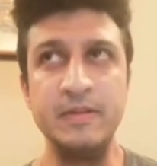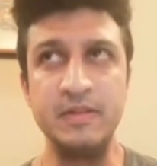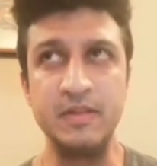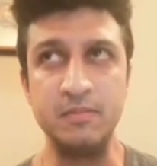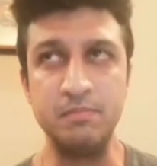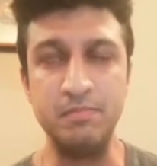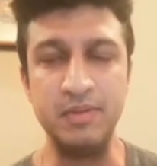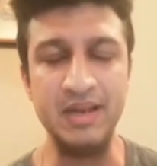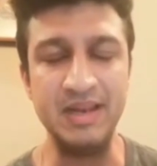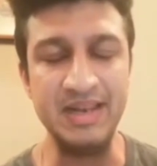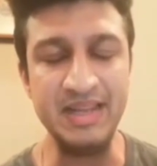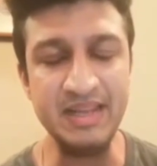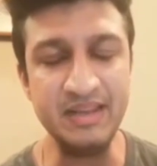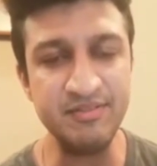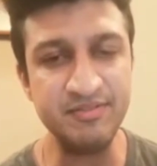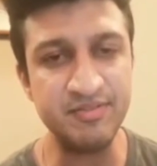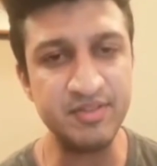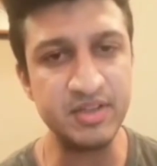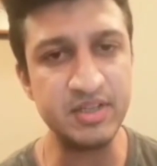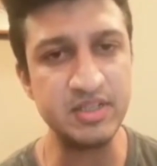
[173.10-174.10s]
The
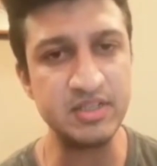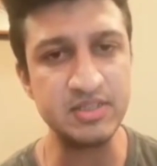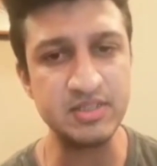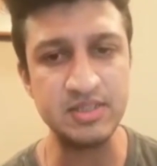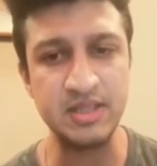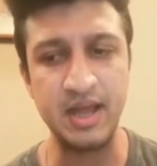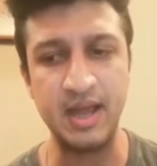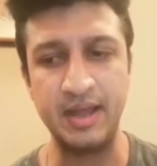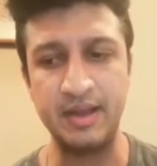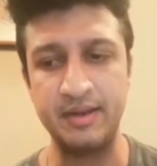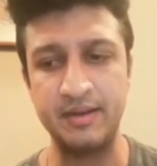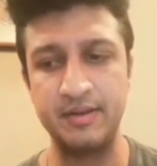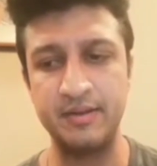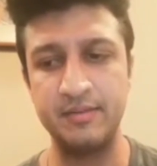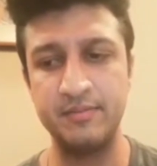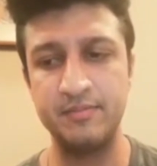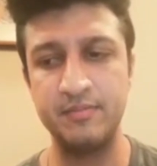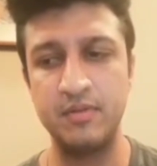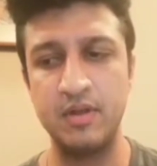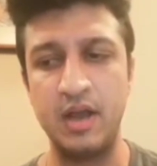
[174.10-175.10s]
belief is that
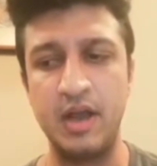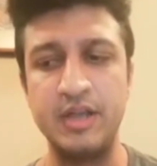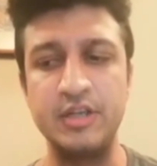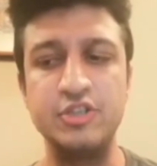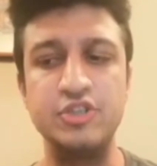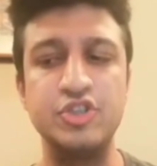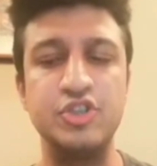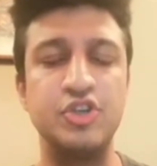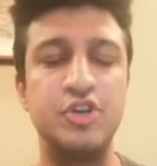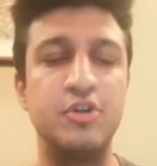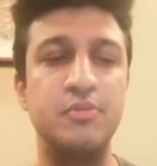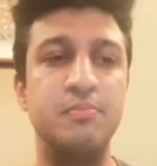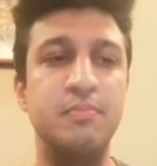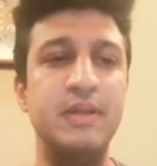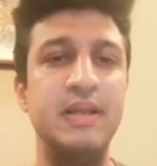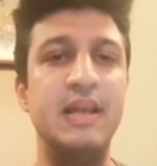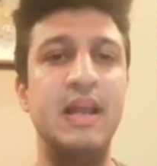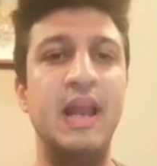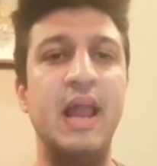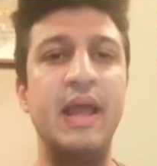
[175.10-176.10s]
I should
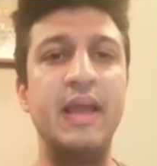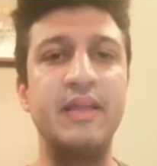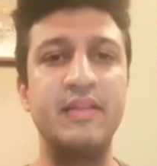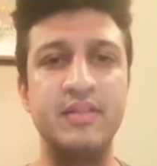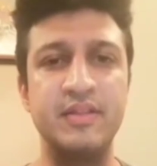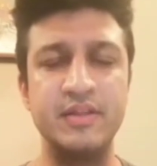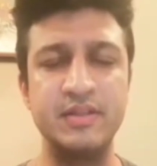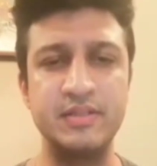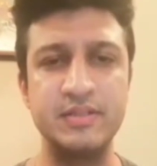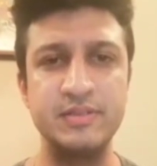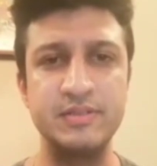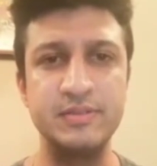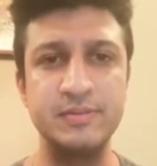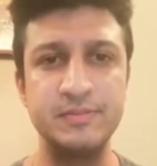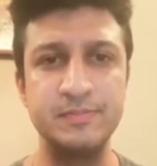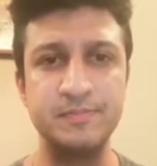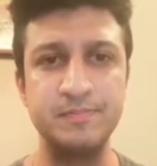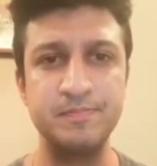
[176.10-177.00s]
be like this,